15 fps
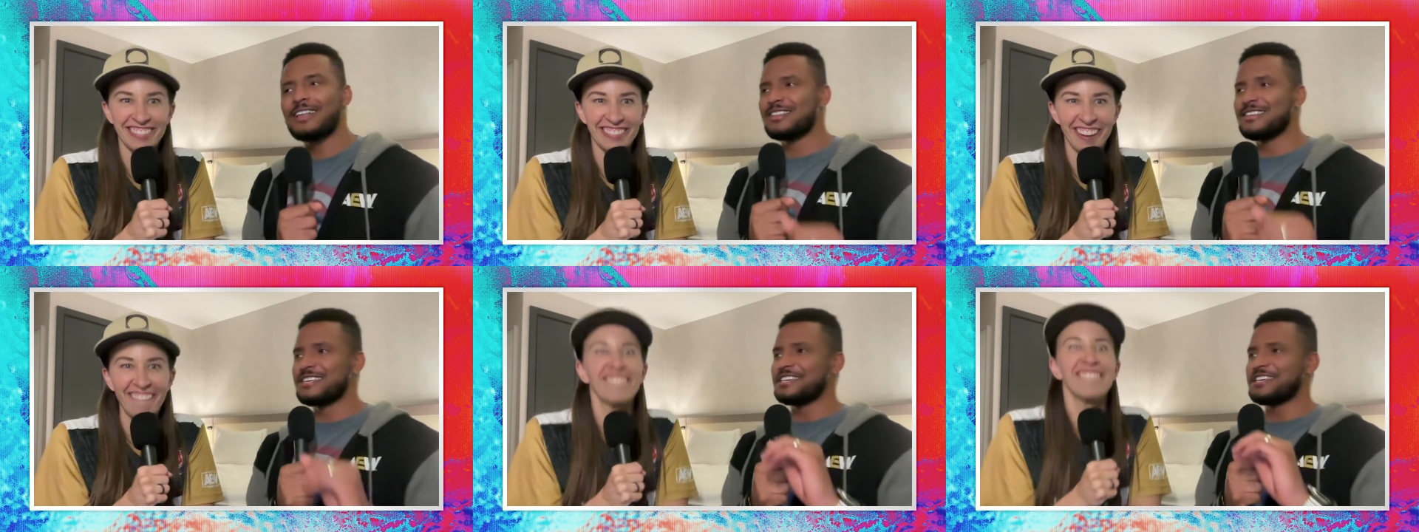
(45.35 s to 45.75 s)

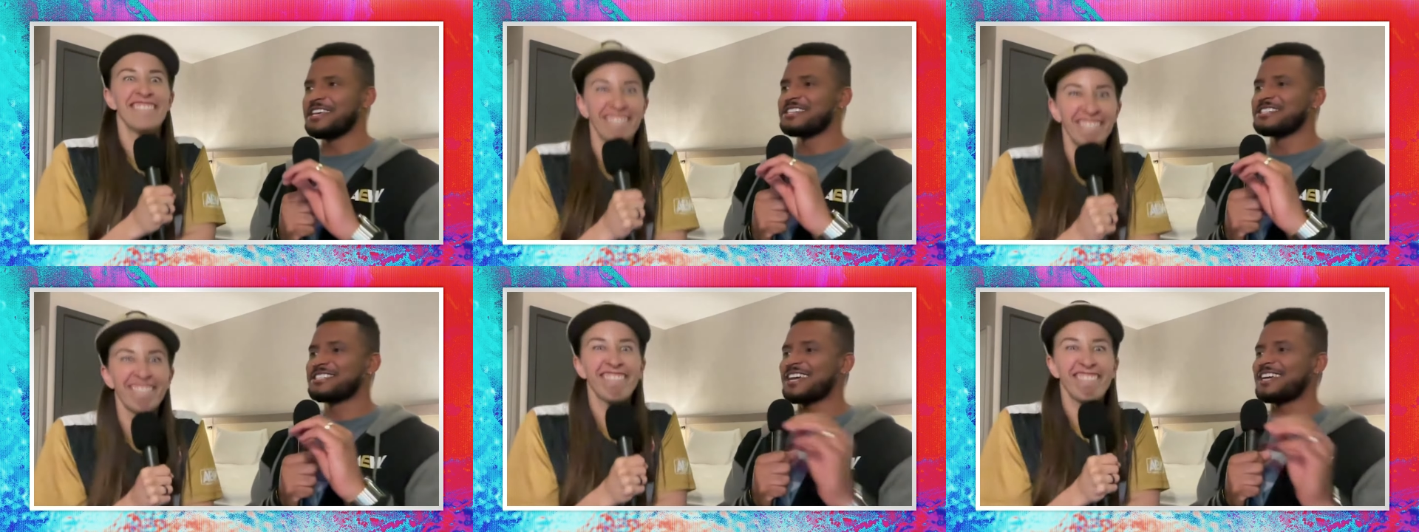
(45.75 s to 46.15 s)
Speaker 1: the
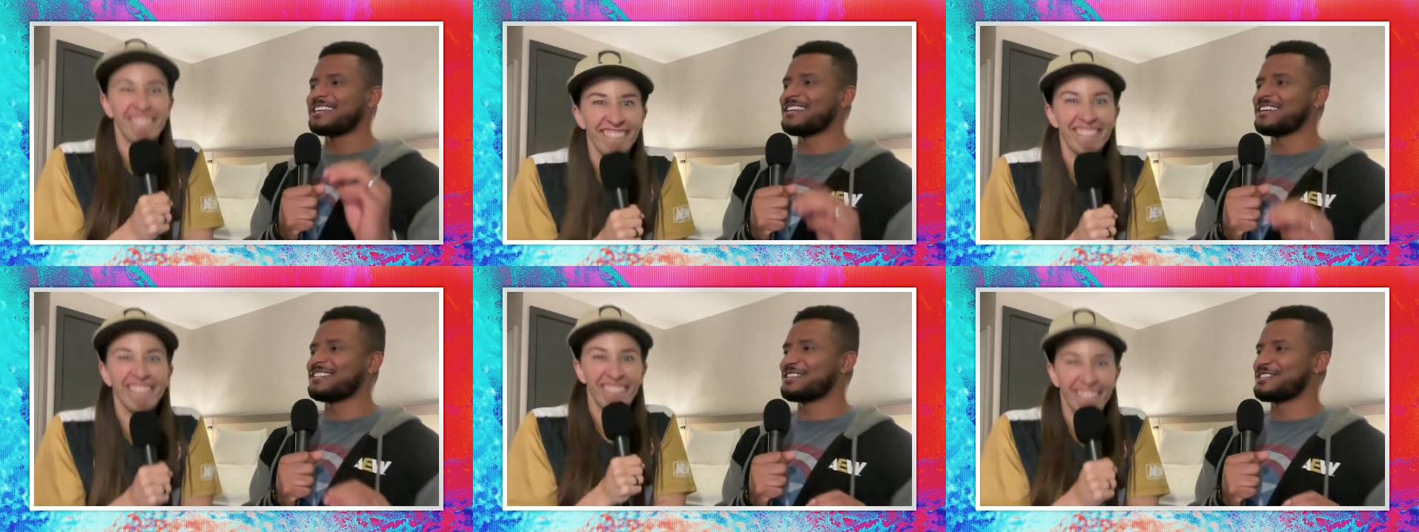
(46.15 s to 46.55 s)

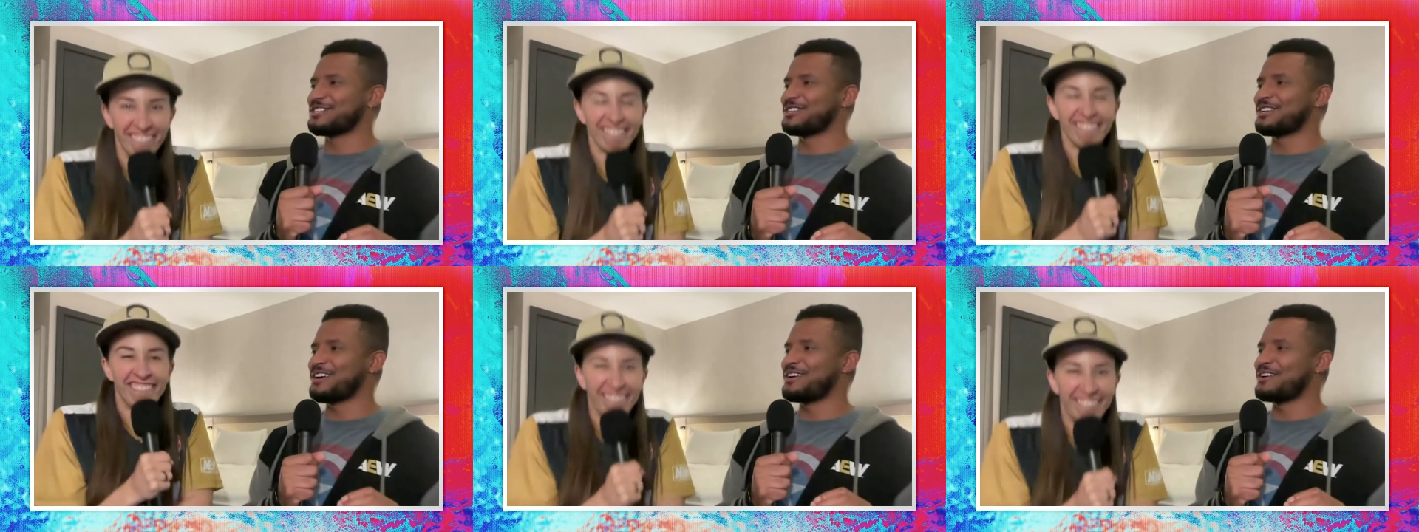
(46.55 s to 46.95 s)
second
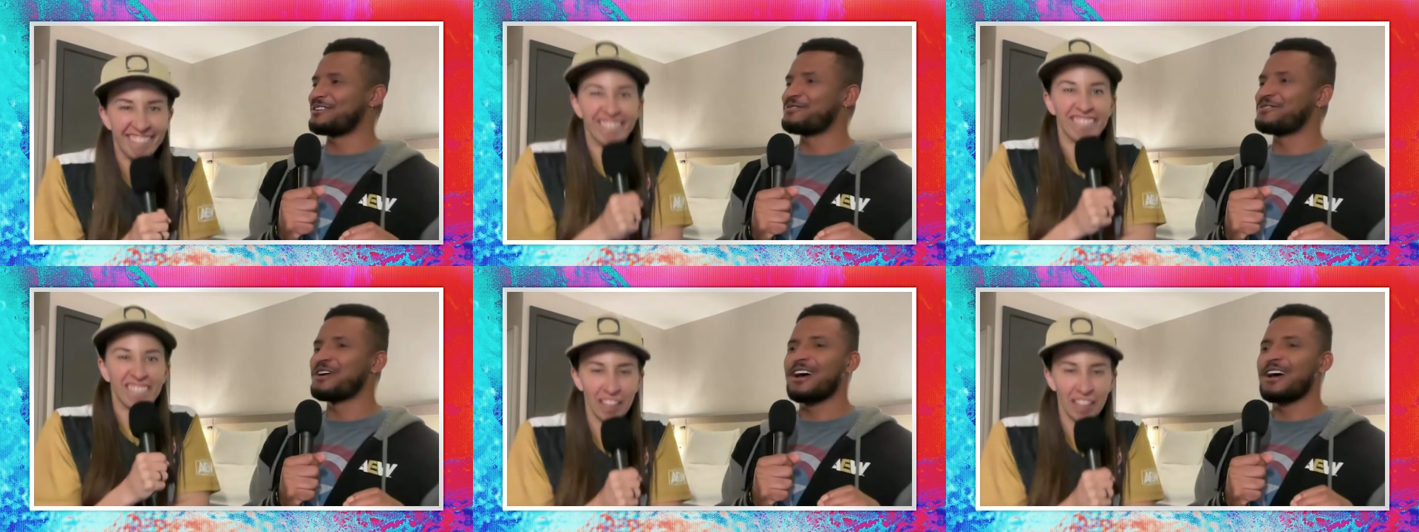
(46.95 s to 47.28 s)
edition of